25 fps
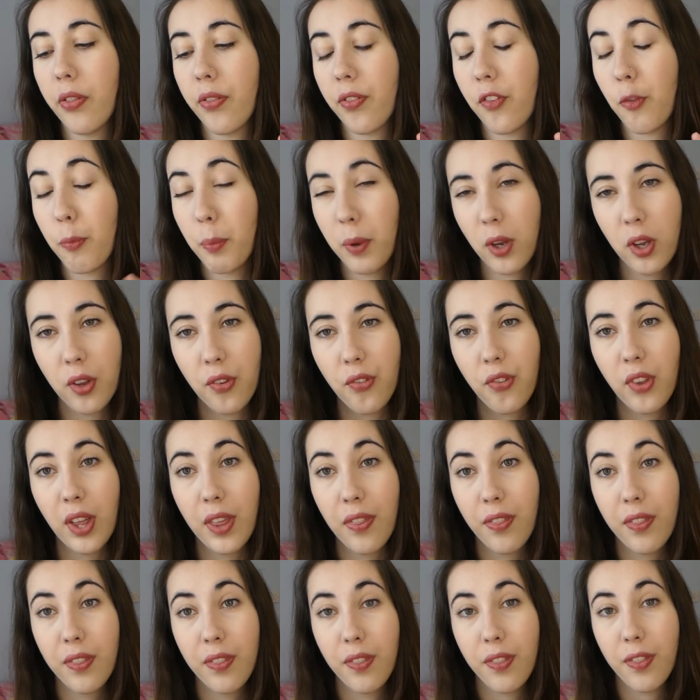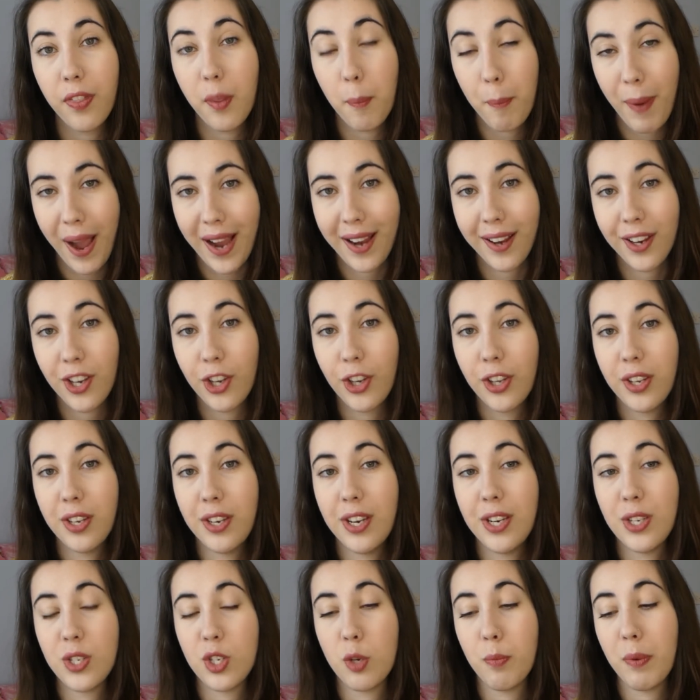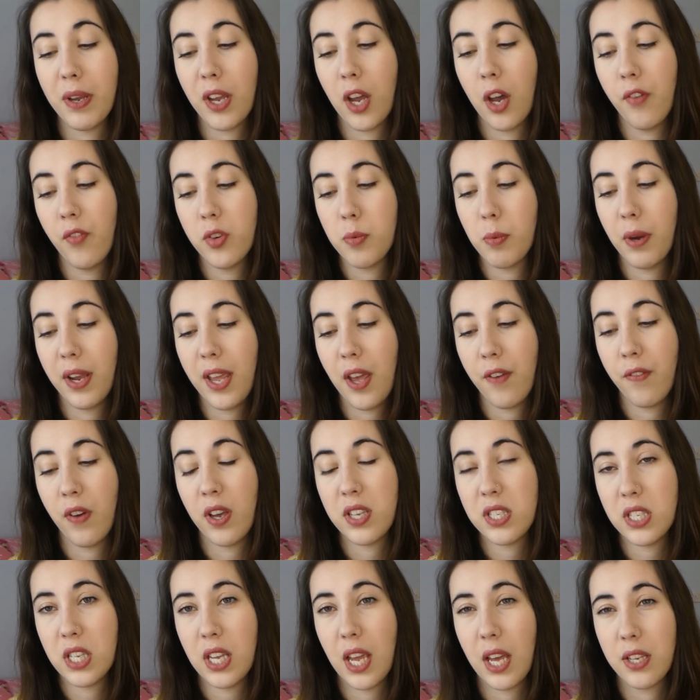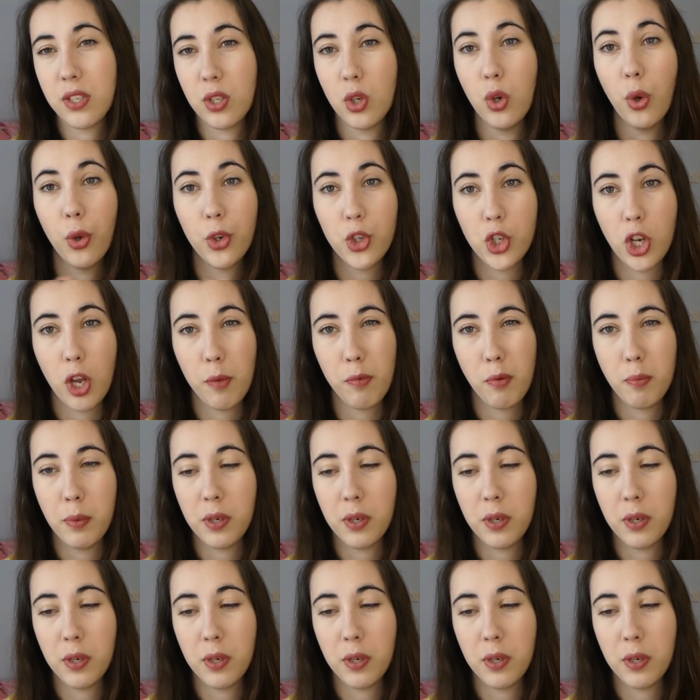it's because the bank needs to be covered by FSCS, not Chip,